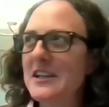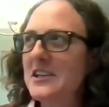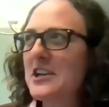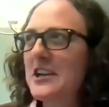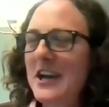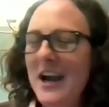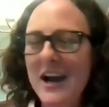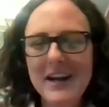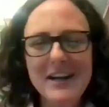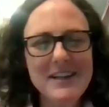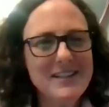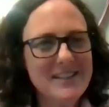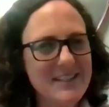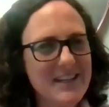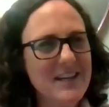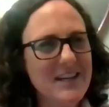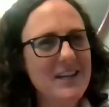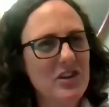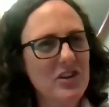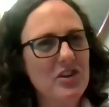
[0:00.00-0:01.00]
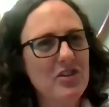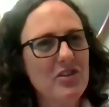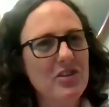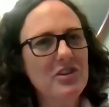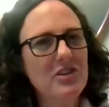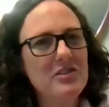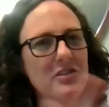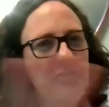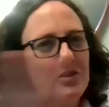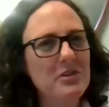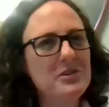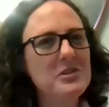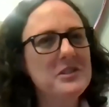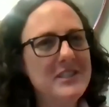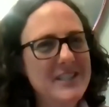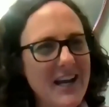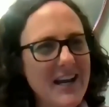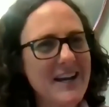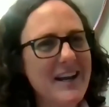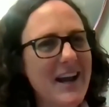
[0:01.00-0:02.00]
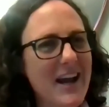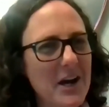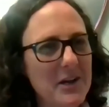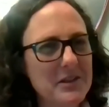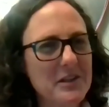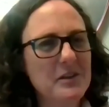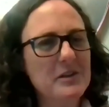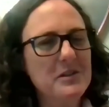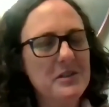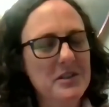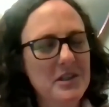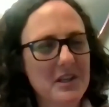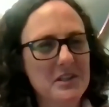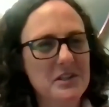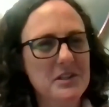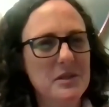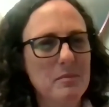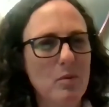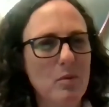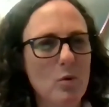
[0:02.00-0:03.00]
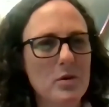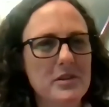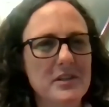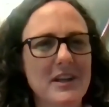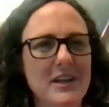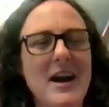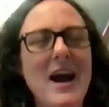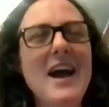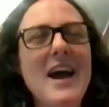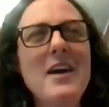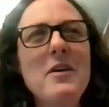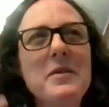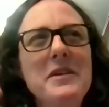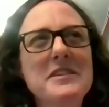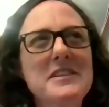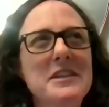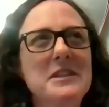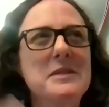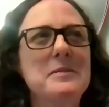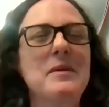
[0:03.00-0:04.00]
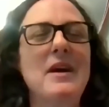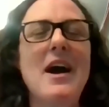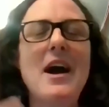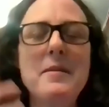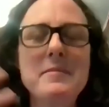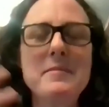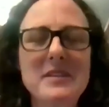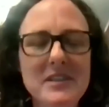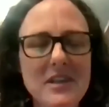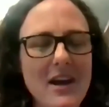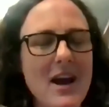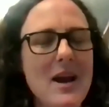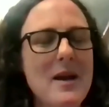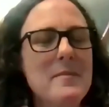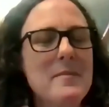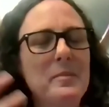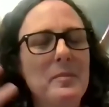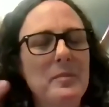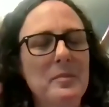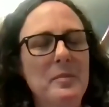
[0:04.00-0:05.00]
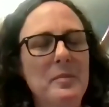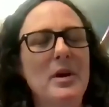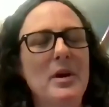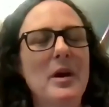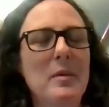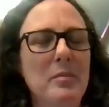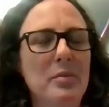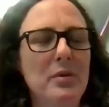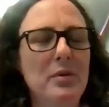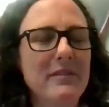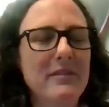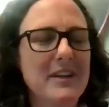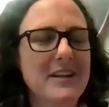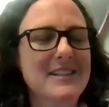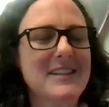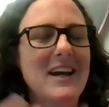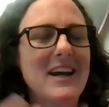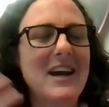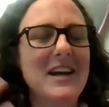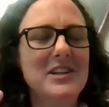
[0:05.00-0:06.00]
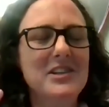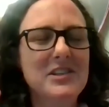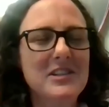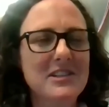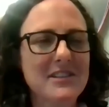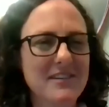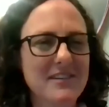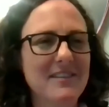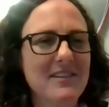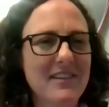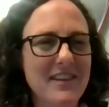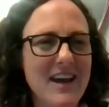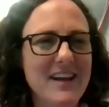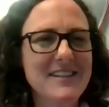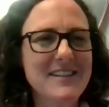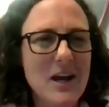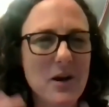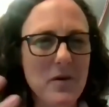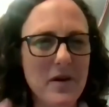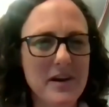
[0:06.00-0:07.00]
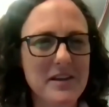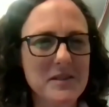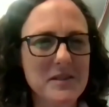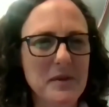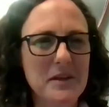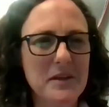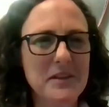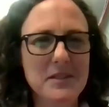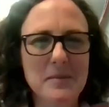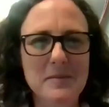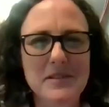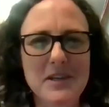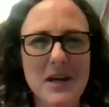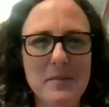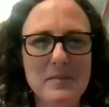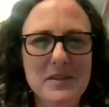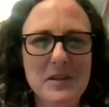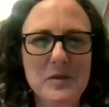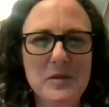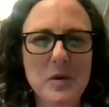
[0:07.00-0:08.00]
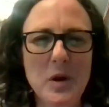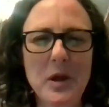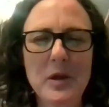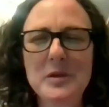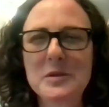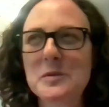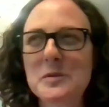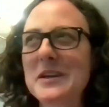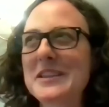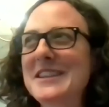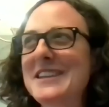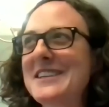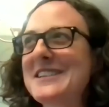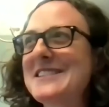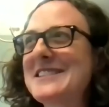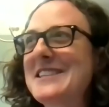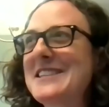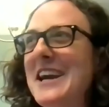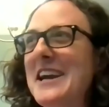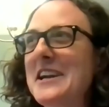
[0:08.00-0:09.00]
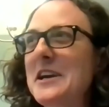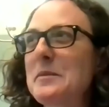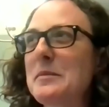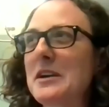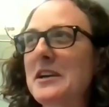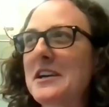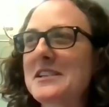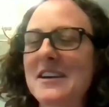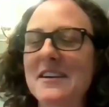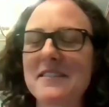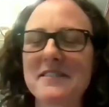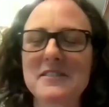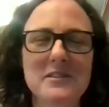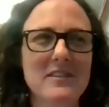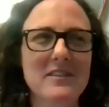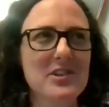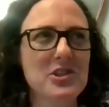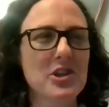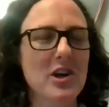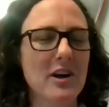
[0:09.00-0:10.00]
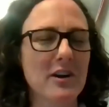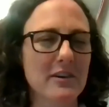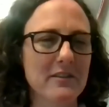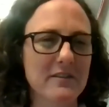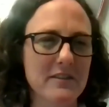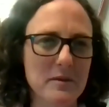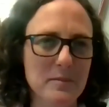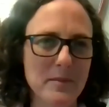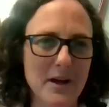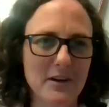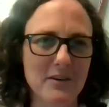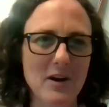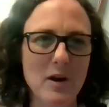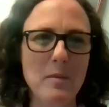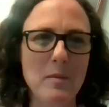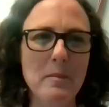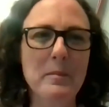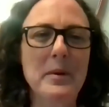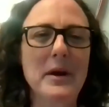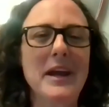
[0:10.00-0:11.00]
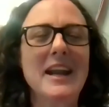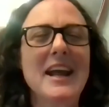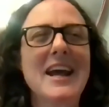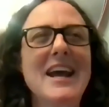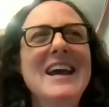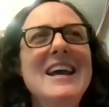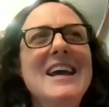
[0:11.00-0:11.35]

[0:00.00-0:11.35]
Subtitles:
you kind of see that there's data out there that supports it. I'm privy to, that's how I speak sometimes is with this data, because I have a geography background. But